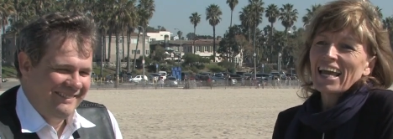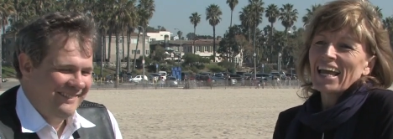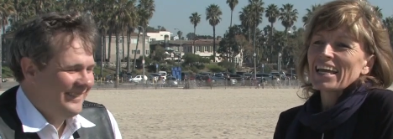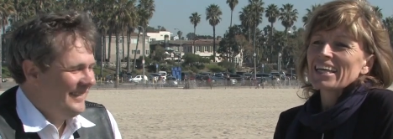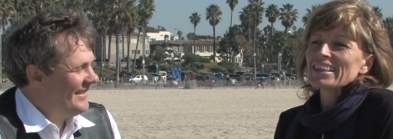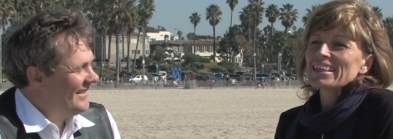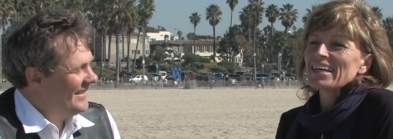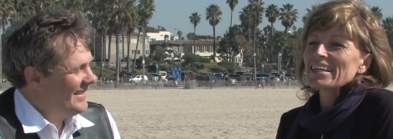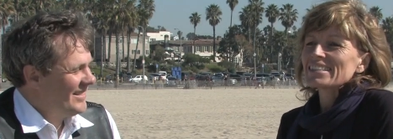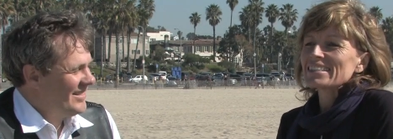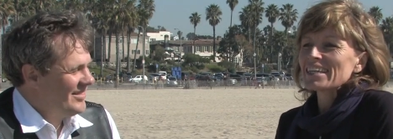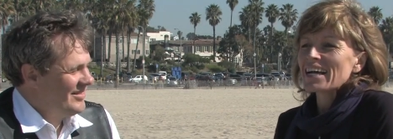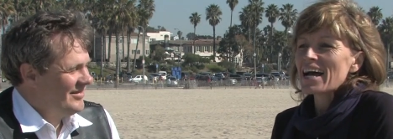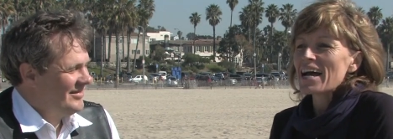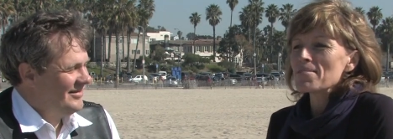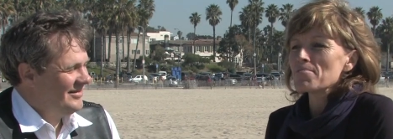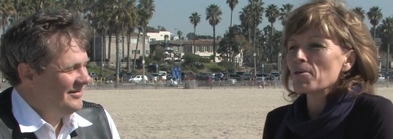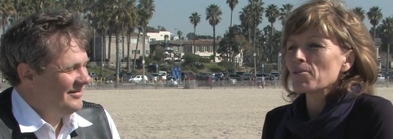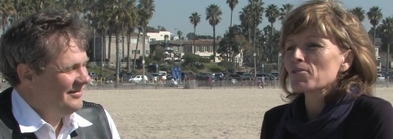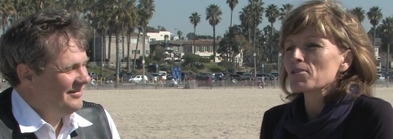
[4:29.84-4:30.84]
Speaker 1: at that
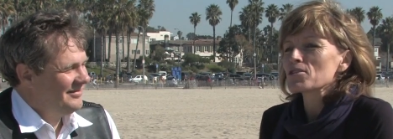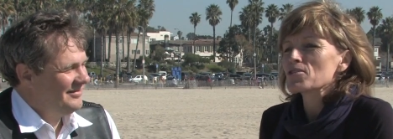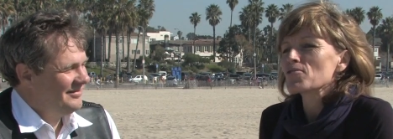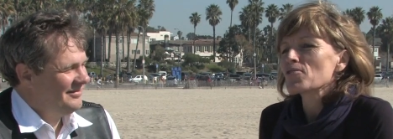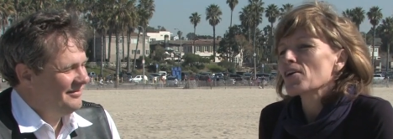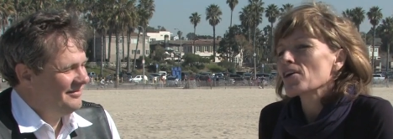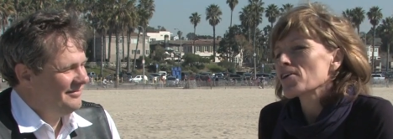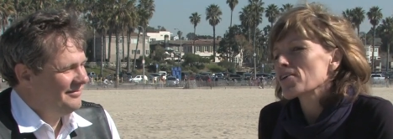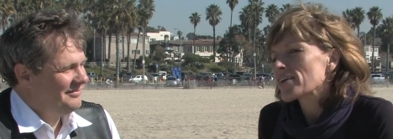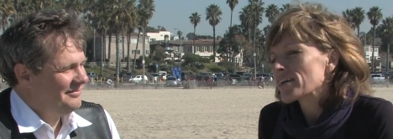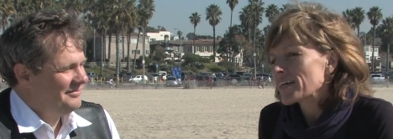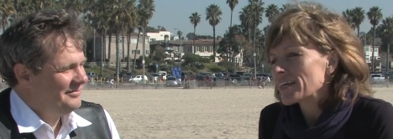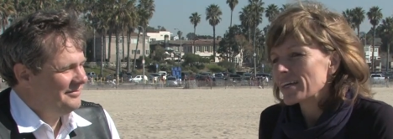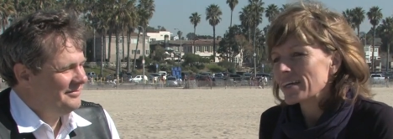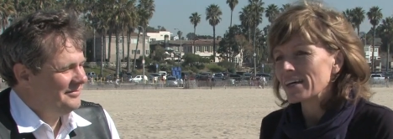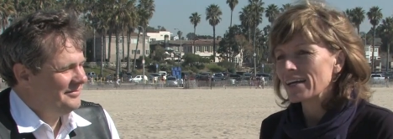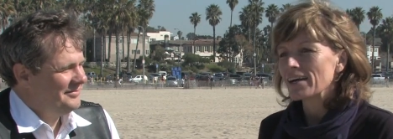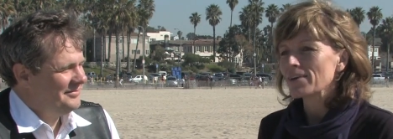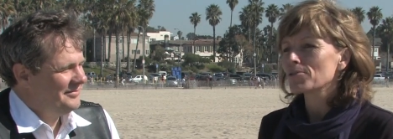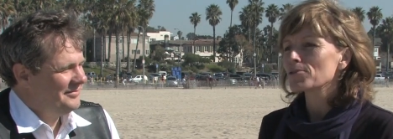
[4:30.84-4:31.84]
time I was very
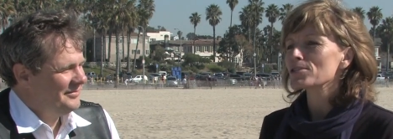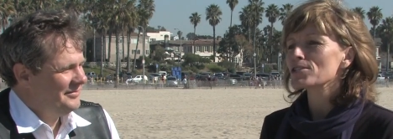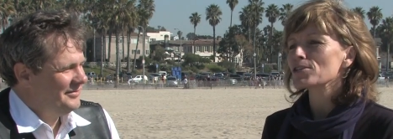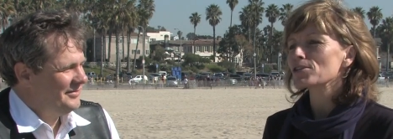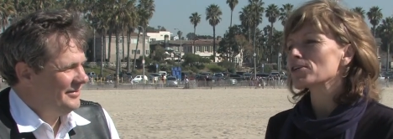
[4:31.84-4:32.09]
I was